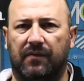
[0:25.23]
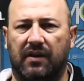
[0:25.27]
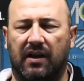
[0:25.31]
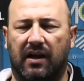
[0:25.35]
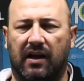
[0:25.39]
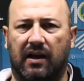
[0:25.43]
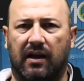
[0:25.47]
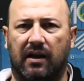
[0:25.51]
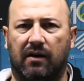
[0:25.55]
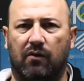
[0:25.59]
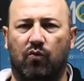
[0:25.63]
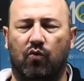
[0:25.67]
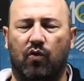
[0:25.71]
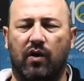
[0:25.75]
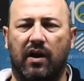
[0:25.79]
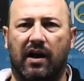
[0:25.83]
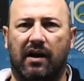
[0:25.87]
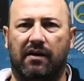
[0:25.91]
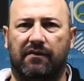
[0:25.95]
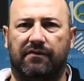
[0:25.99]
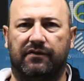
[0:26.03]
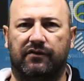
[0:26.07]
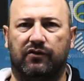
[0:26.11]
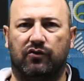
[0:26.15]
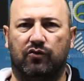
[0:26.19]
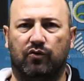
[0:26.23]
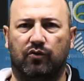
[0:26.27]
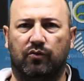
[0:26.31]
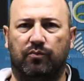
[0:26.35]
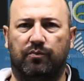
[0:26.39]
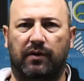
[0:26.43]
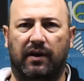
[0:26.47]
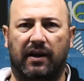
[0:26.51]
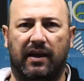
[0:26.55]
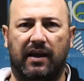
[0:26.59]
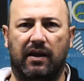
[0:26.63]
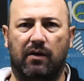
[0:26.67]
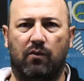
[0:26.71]
and we have to
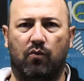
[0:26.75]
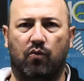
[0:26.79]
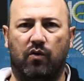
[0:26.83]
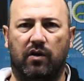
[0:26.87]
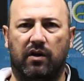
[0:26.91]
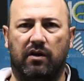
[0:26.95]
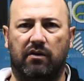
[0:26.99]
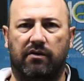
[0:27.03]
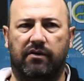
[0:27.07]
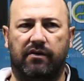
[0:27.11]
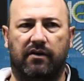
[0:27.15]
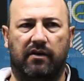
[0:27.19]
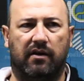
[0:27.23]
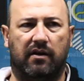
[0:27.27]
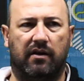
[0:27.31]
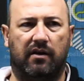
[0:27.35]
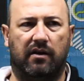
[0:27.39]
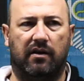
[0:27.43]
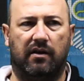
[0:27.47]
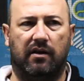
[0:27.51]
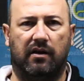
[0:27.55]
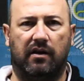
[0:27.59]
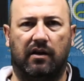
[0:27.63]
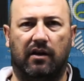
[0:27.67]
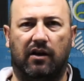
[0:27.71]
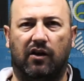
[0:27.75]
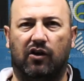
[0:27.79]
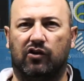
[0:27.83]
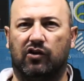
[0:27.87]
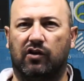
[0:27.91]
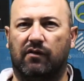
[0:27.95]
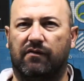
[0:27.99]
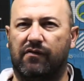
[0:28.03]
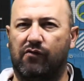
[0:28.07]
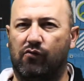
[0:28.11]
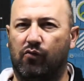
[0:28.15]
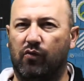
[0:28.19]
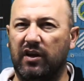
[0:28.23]
play with a lot
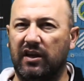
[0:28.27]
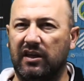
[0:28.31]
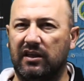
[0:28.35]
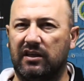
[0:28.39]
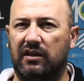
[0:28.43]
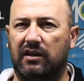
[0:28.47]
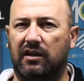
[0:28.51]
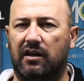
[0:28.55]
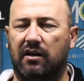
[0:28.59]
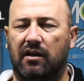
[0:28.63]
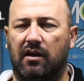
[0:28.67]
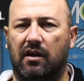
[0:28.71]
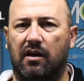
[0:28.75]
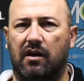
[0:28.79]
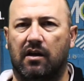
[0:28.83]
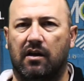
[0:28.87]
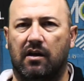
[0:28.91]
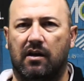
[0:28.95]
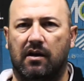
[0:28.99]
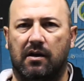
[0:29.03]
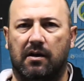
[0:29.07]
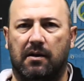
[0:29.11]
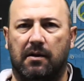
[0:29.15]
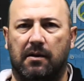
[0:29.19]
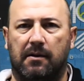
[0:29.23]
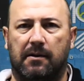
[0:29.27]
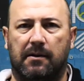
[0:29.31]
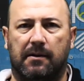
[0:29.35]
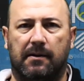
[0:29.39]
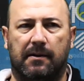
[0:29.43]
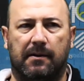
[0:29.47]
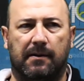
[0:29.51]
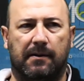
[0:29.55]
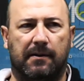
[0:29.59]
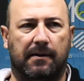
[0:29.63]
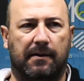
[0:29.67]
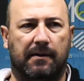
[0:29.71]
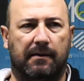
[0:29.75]
of risk
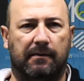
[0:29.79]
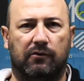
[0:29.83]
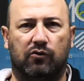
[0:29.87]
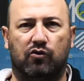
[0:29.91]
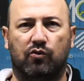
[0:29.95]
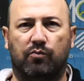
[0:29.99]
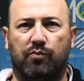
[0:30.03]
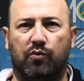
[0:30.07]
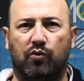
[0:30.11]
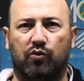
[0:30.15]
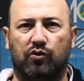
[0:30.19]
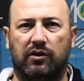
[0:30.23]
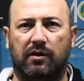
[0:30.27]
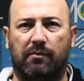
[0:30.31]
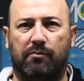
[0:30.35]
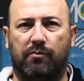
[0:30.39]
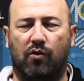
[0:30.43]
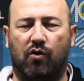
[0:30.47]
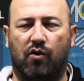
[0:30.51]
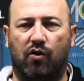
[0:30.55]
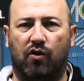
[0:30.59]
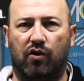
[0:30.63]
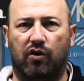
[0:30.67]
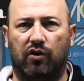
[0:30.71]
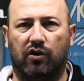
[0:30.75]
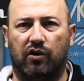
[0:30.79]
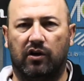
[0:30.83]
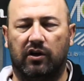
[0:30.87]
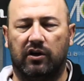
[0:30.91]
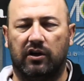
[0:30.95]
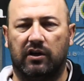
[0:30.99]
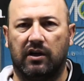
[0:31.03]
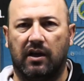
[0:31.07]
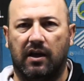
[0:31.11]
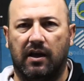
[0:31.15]
and to put the ball